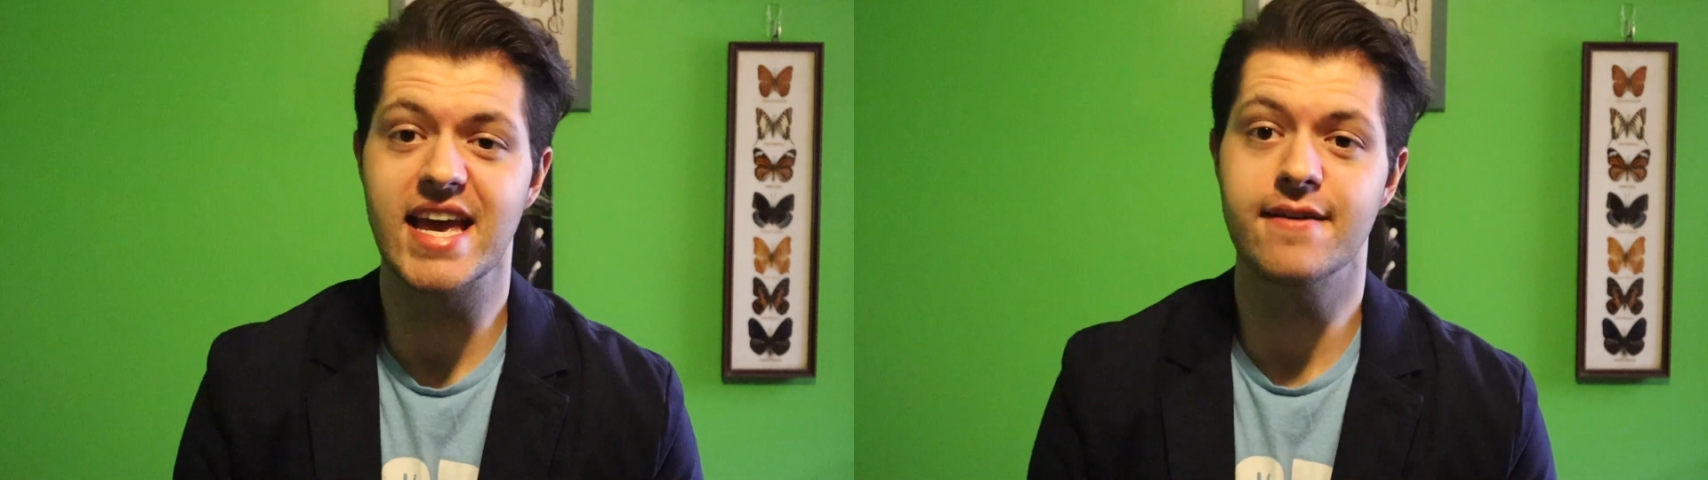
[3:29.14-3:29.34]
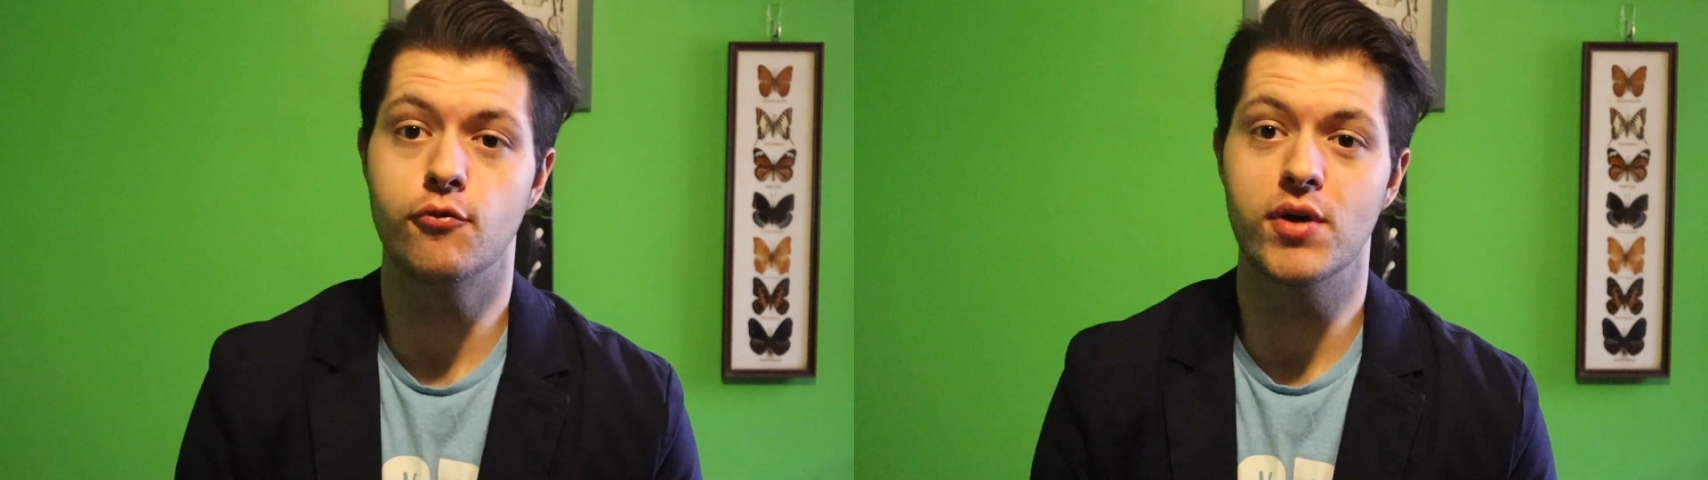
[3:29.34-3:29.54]

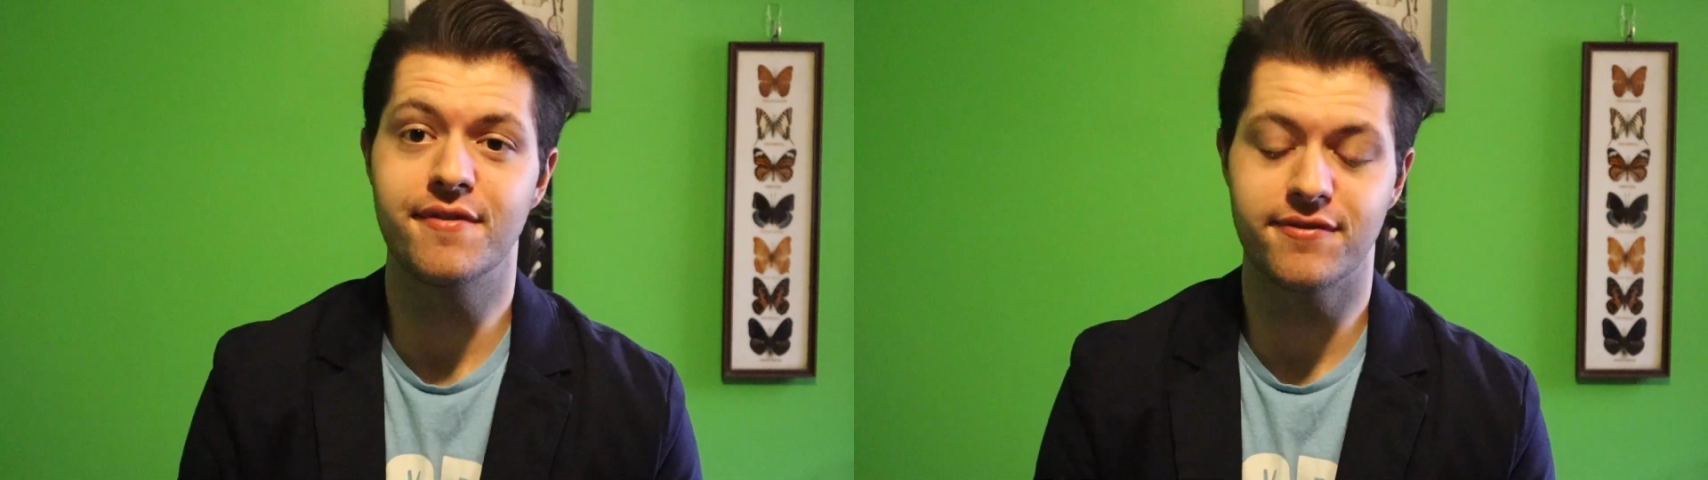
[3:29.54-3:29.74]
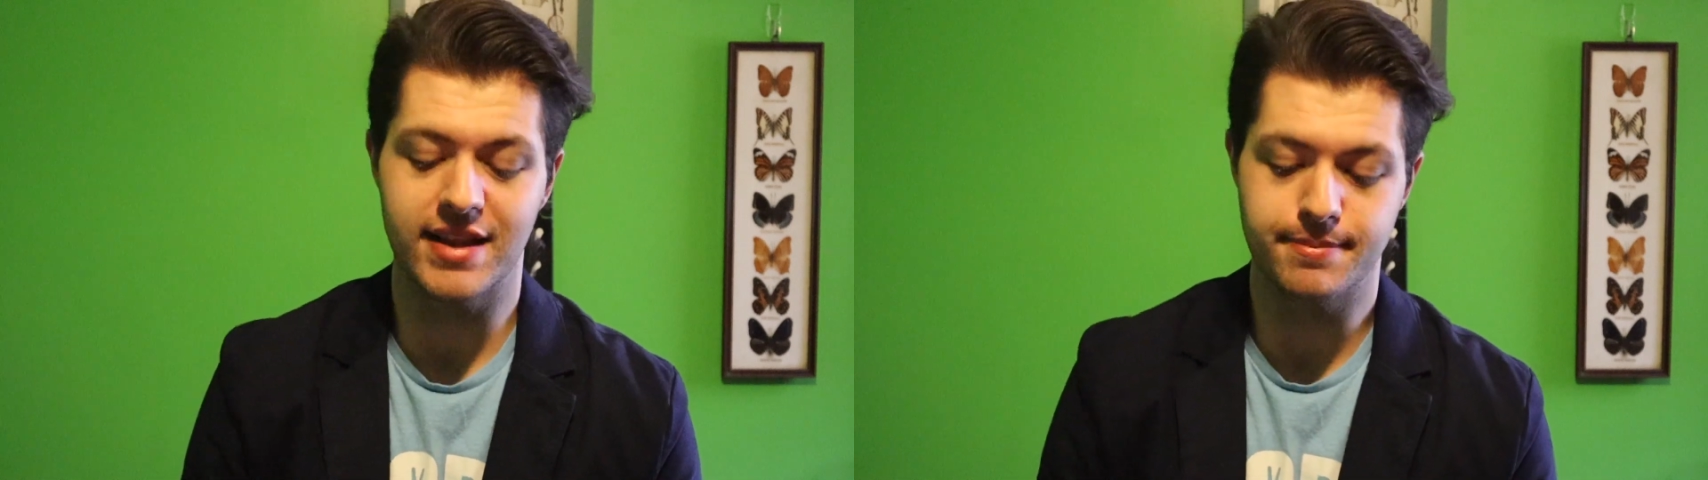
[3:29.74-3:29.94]
If we
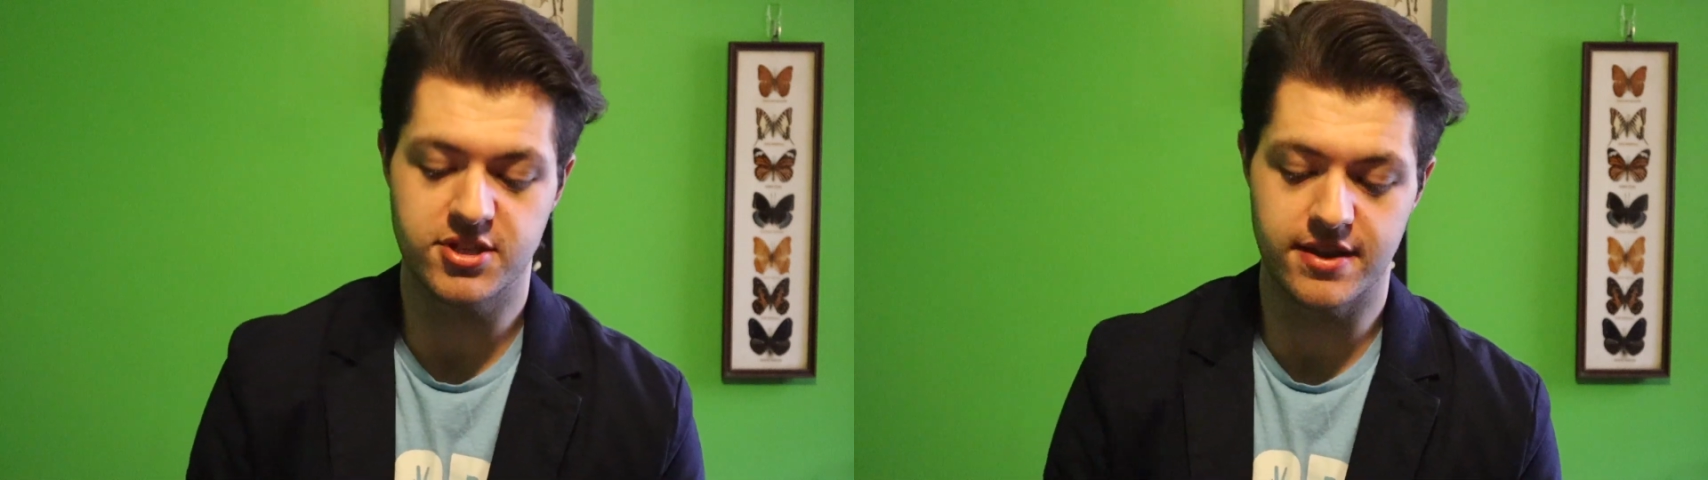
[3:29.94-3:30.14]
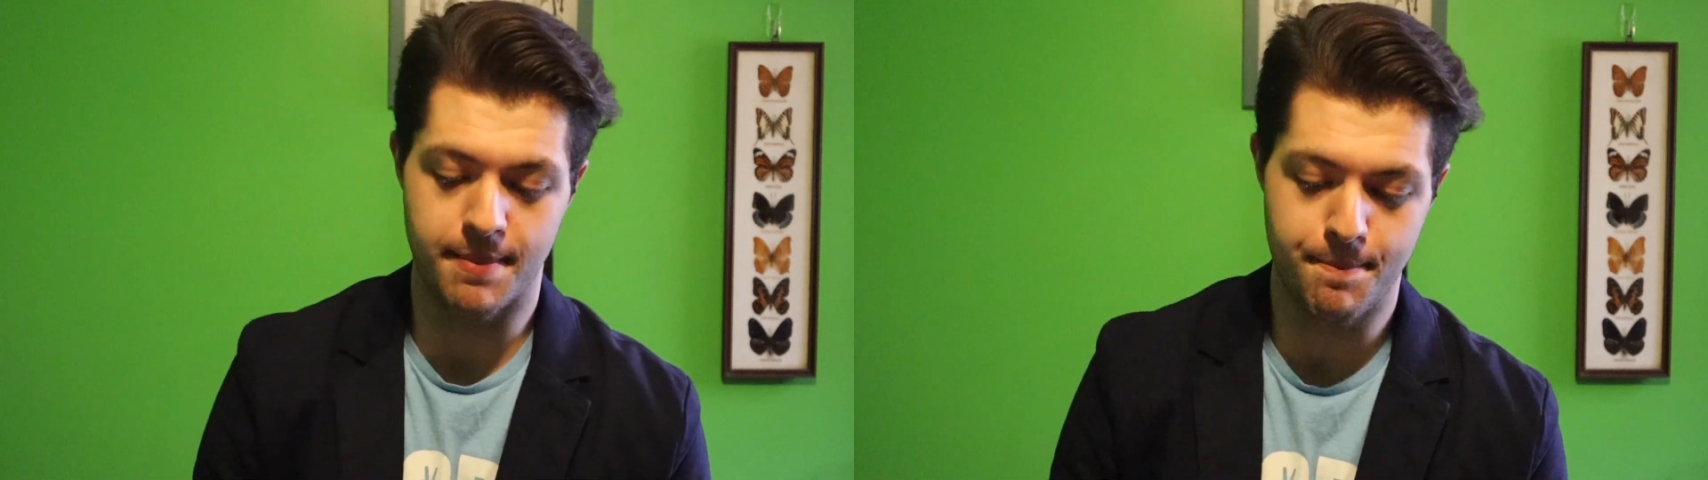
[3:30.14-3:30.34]
flip to the